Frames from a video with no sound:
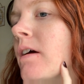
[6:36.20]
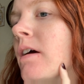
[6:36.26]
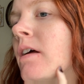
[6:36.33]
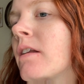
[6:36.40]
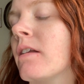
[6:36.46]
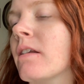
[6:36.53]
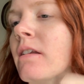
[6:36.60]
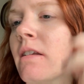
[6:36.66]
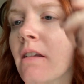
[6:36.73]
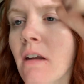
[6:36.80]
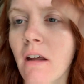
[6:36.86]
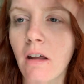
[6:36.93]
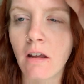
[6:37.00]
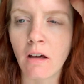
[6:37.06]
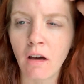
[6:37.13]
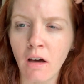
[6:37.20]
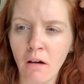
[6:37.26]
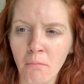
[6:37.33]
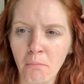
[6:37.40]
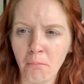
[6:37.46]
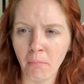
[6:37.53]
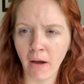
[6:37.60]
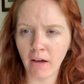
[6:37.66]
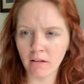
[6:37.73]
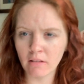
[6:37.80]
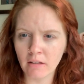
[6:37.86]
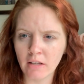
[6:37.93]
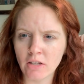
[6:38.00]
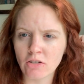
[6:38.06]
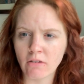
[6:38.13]
It's
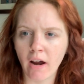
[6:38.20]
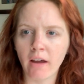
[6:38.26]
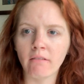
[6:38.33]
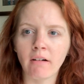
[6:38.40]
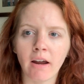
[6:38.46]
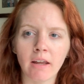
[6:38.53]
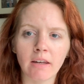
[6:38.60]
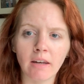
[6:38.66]
mildly dry right